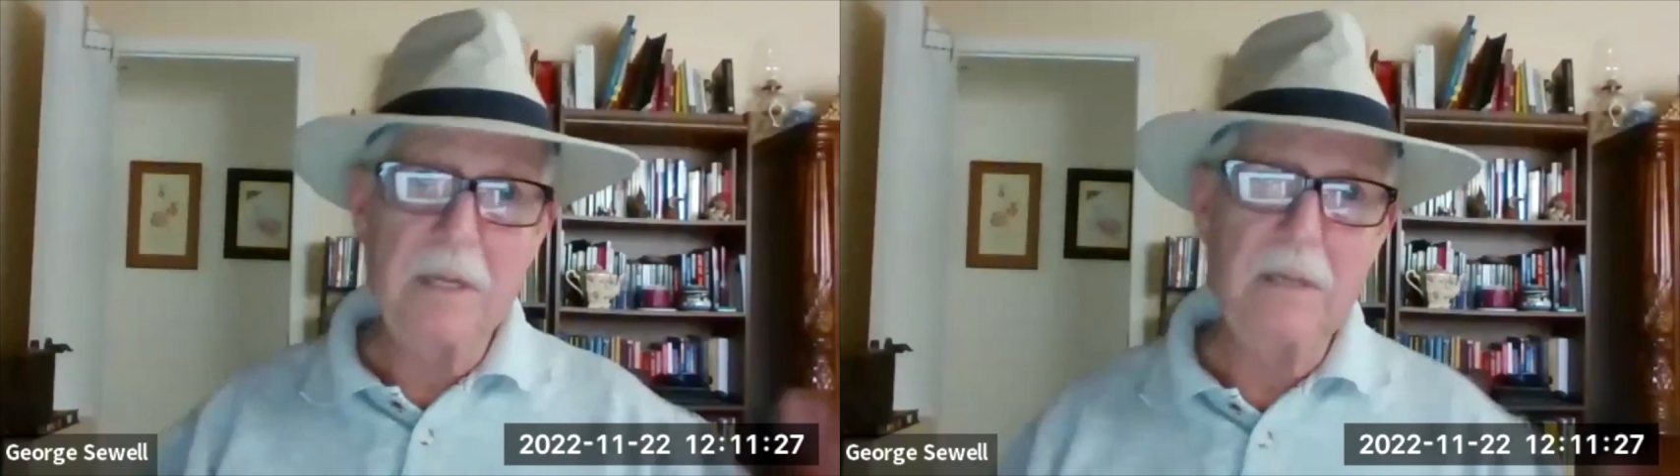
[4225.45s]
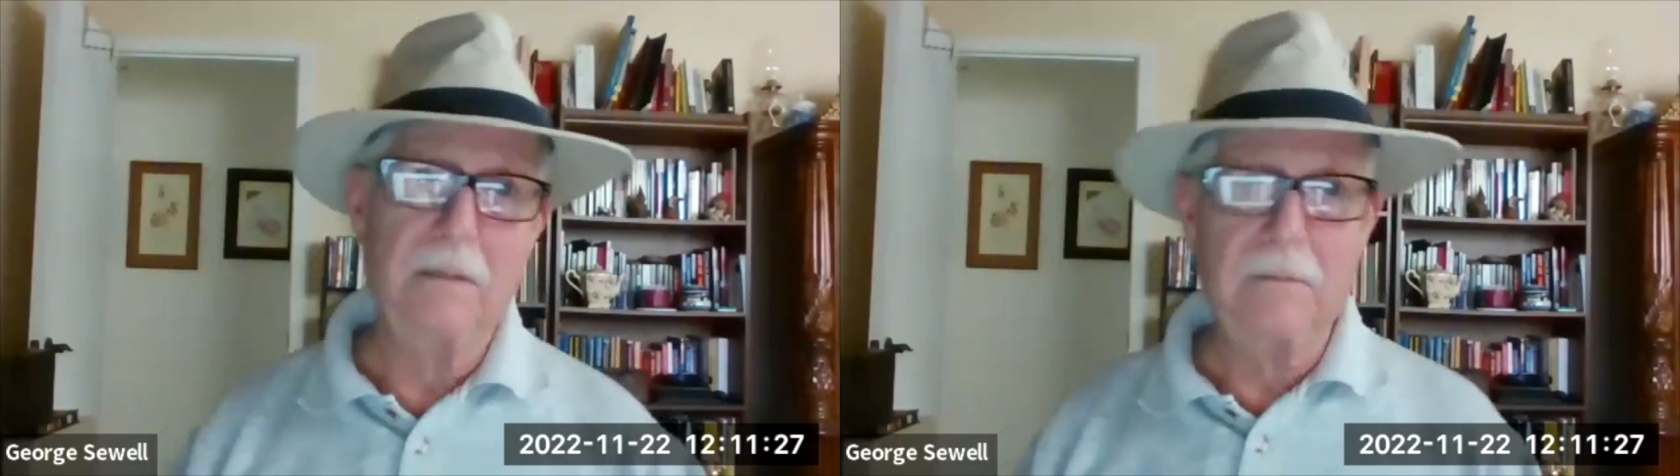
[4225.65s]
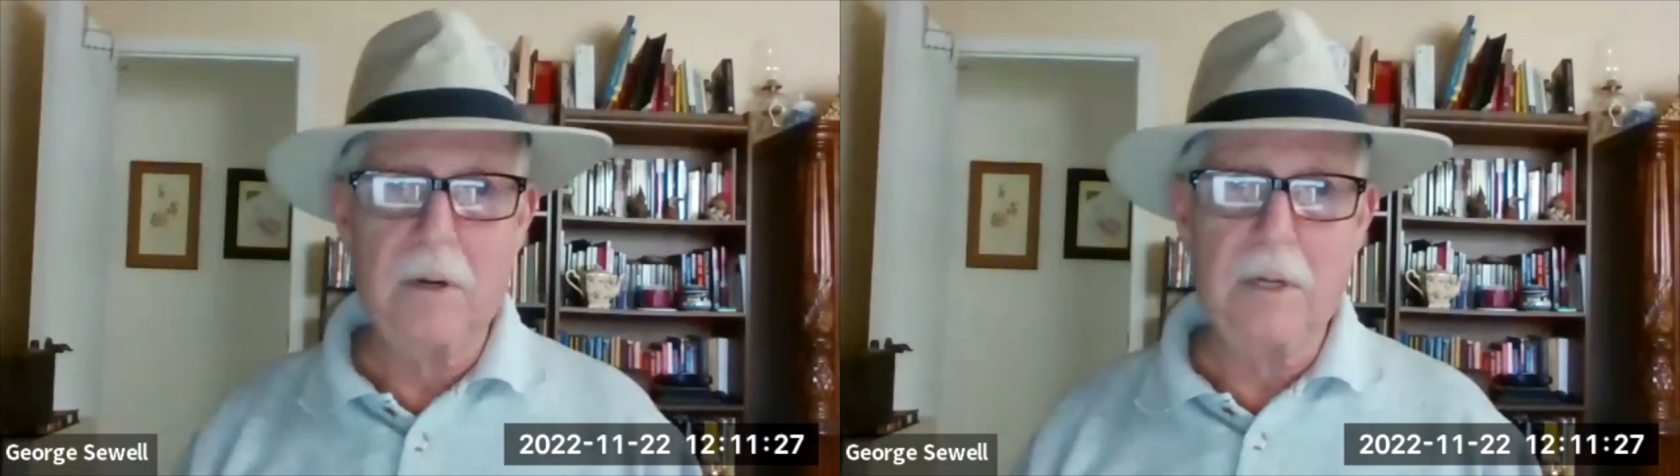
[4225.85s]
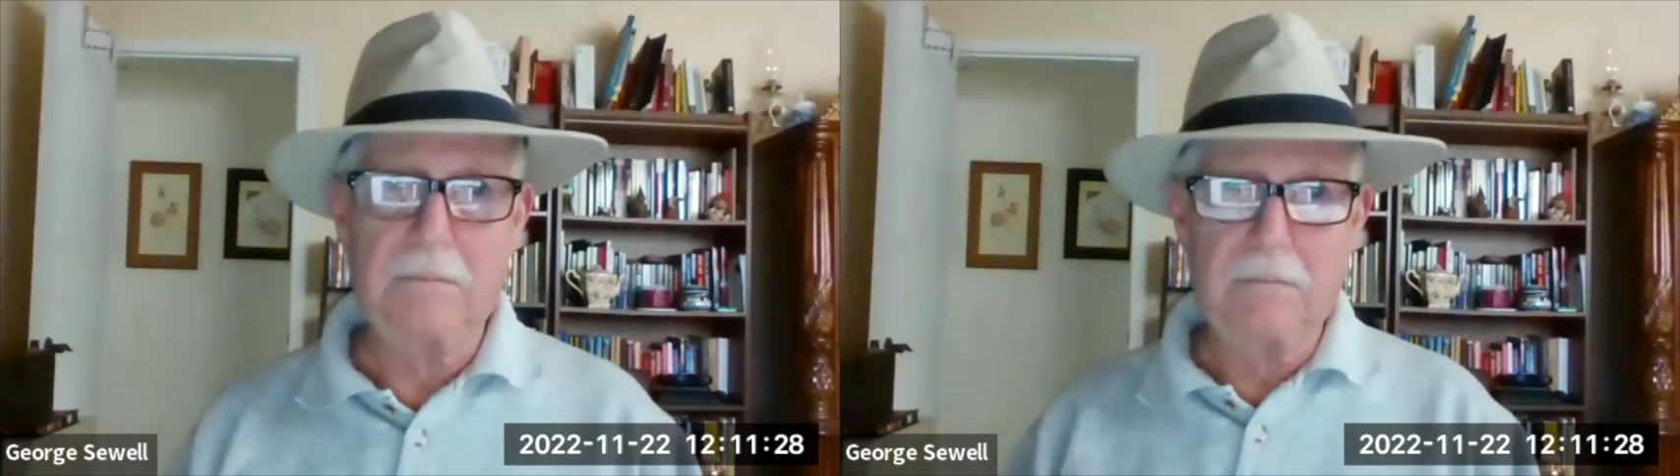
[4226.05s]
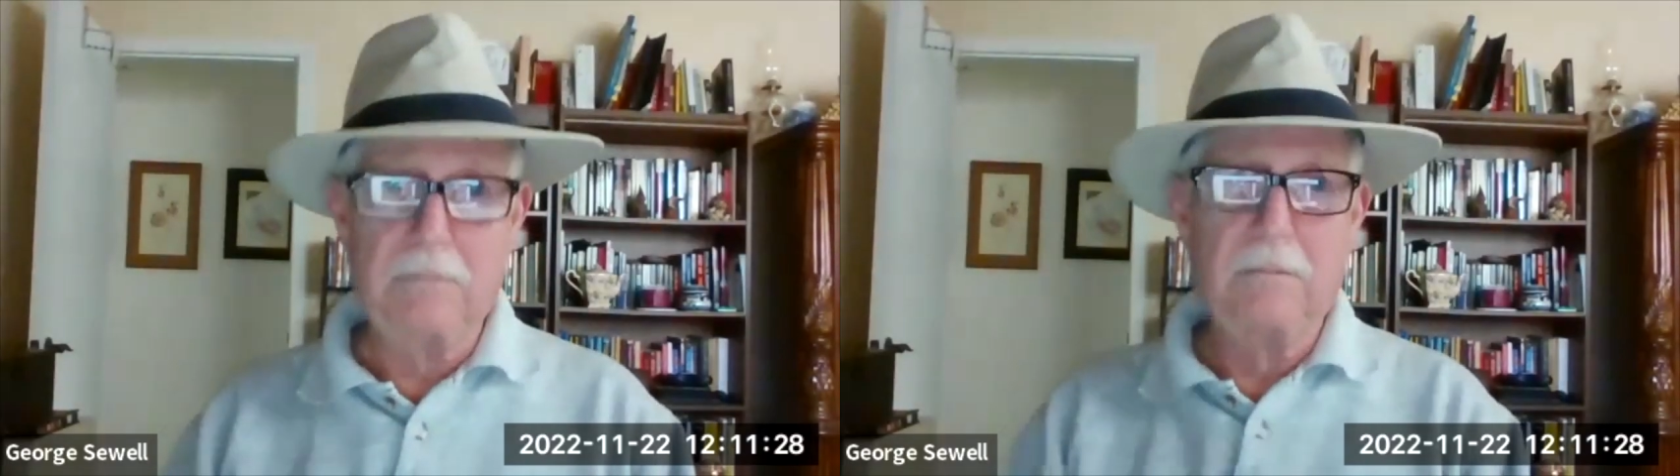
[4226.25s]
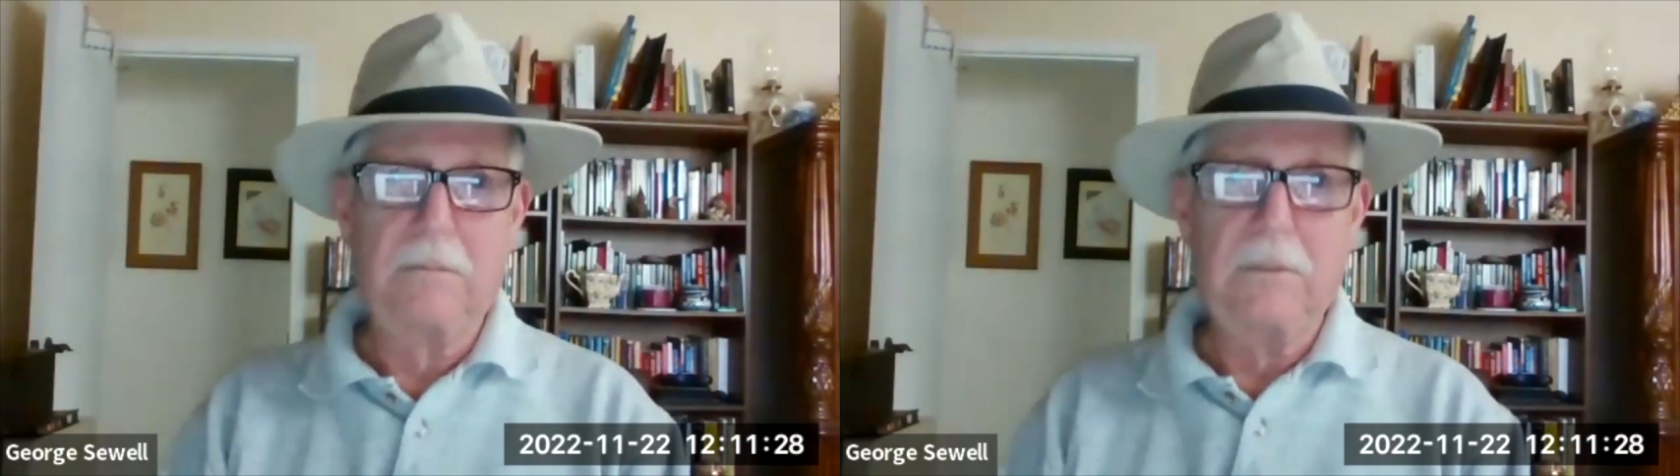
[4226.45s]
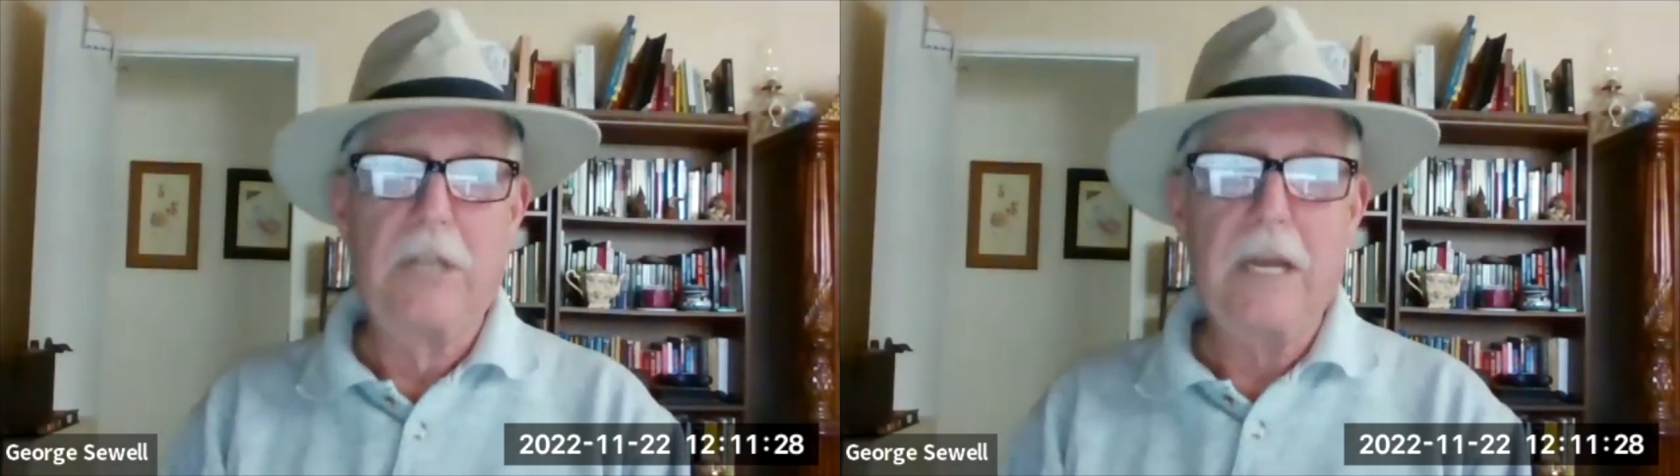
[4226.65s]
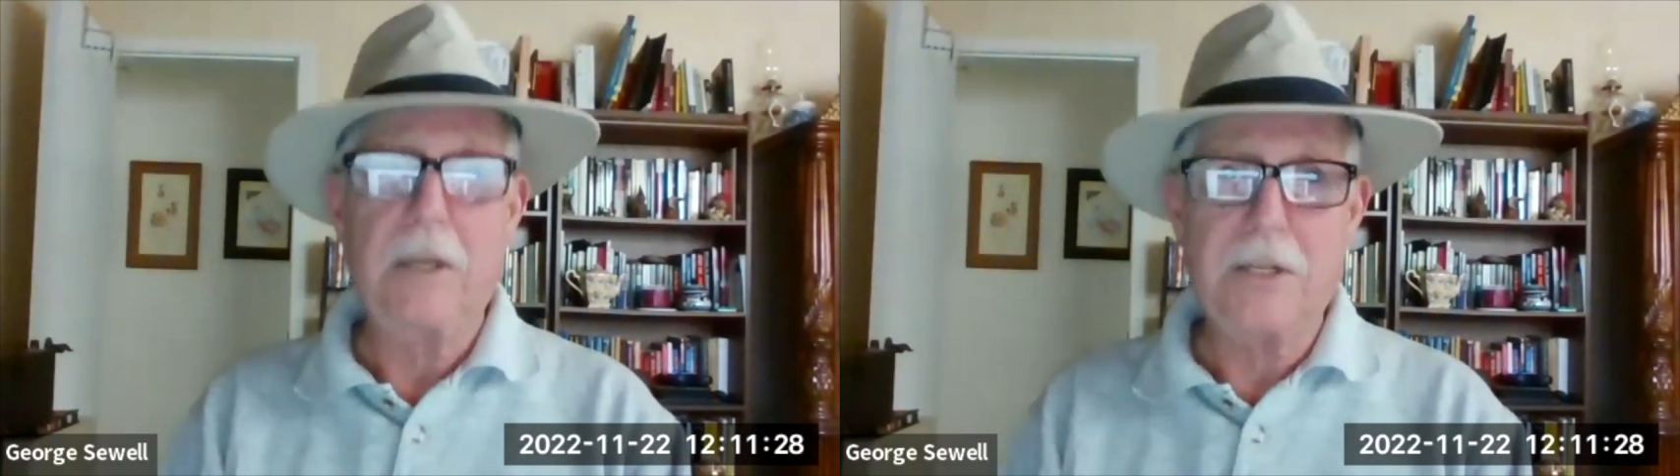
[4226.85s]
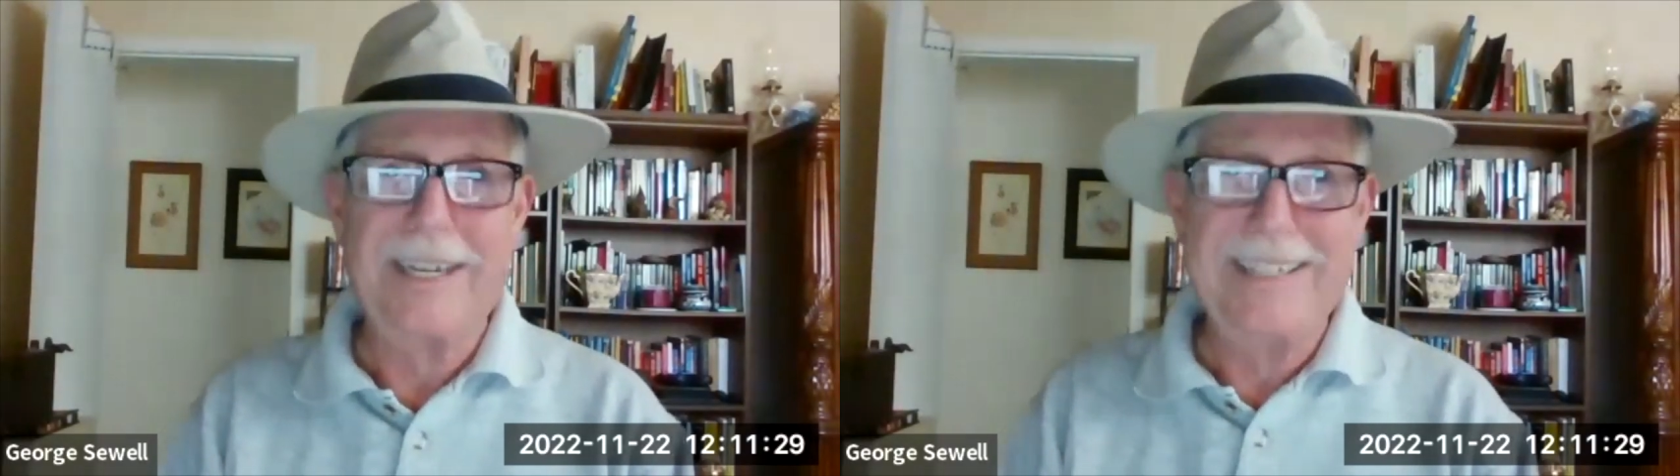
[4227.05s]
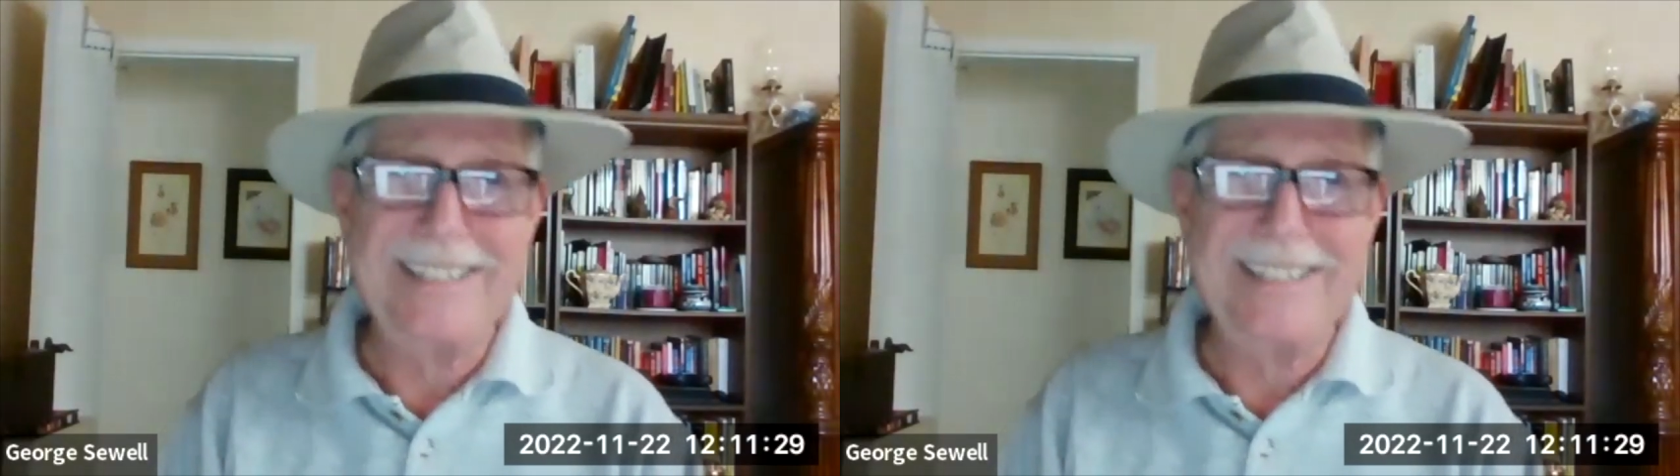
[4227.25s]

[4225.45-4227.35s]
in a very dense